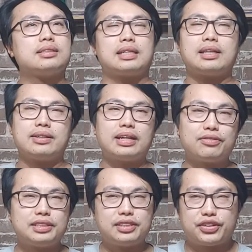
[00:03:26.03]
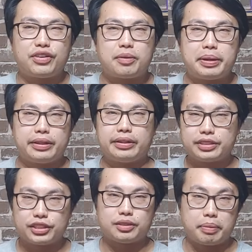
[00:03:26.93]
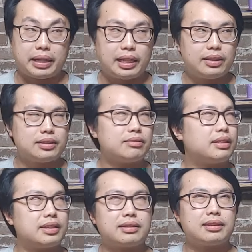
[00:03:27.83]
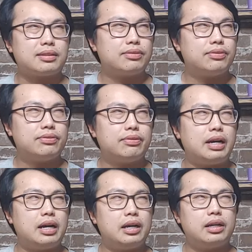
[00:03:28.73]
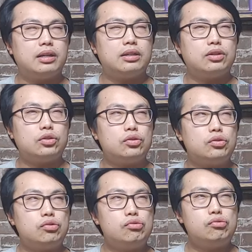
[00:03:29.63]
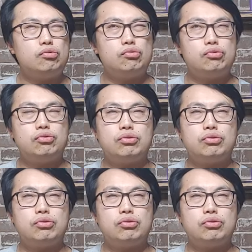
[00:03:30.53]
Like thankfully, Sierra Nevada Pale Ale is just a pale ale. It's not like five.